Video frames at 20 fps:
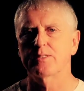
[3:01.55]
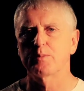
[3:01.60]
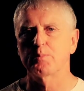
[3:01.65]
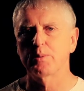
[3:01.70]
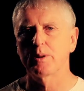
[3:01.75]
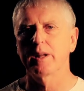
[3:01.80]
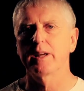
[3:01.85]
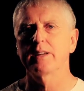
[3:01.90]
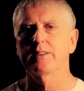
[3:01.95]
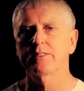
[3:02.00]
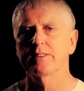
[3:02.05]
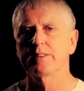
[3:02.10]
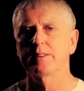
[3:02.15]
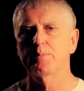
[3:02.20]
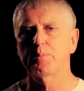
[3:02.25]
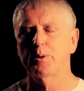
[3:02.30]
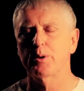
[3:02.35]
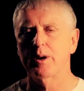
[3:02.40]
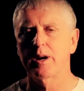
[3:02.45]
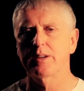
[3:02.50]
place in the
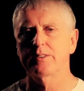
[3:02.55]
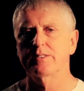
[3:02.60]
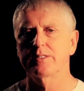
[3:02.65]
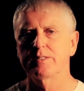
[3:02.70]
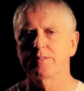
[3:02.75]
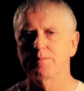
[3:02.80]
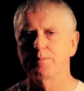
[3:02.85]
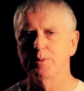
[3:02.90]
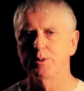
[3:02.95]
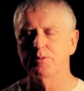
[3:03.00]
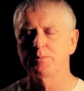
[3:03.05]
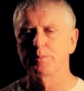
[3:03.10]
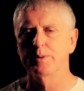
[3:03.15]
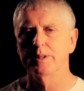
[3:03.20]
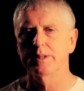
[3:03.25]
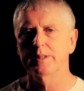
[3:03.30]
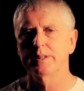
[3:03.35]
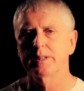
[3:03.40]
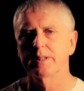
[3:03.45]
progressive movement.